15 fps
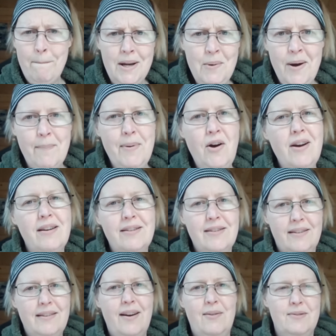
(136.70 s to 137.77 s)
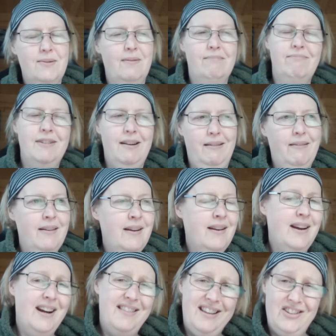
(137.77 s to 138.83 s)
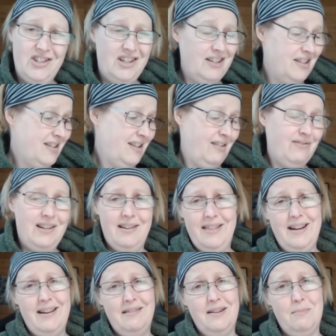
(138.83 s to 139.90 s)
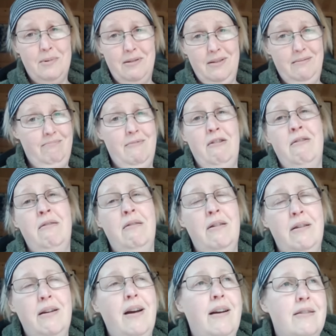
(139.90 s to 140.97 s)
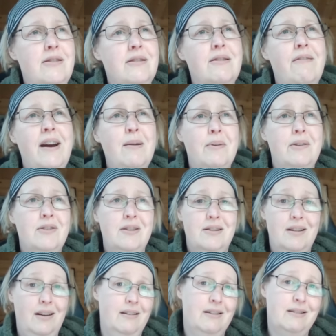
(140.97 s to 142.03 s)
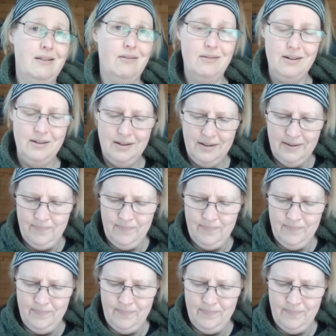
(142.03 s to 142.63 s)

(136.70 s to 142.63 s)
Blew her mind. I was, you know, and then she does stuff like that. And I'm like, yeah, she's great, but she's still a dog.